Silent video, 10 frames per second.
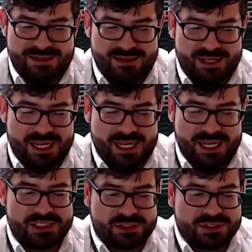As she
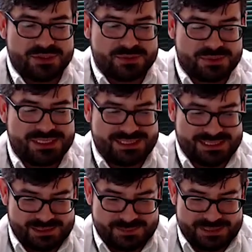looks through the
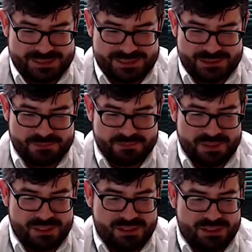syllabus,
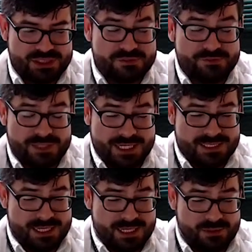she finds
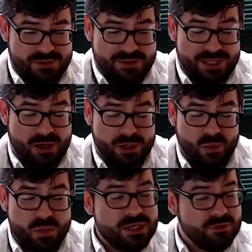out that on
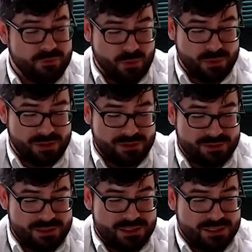week 4,
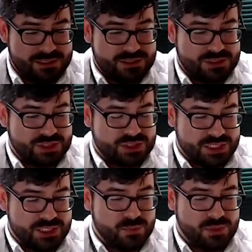
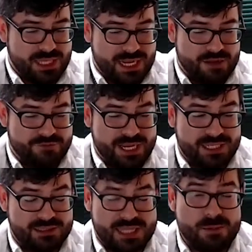she will have a
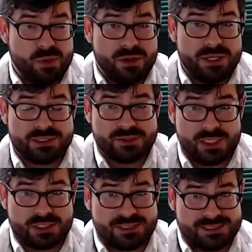library
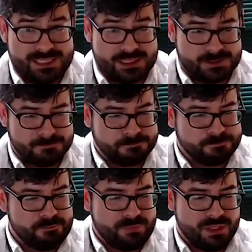instruction session.
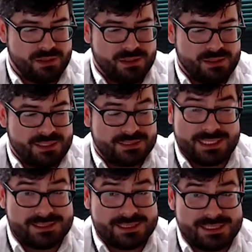
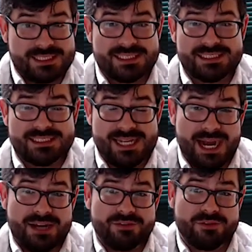Tessa is
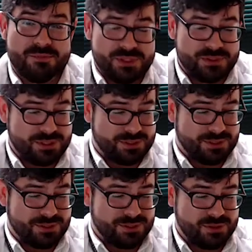not
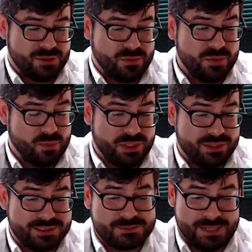familiar with what
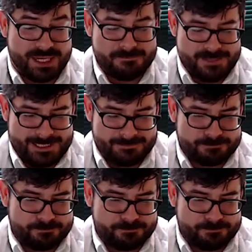this might mean.